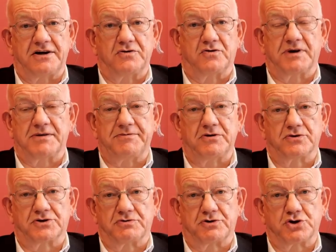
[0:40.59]
or maybe
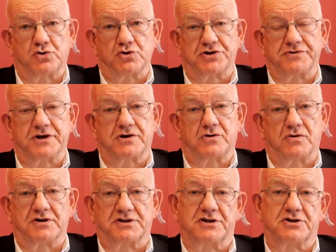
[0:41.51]
also Georgia in the Caucasus,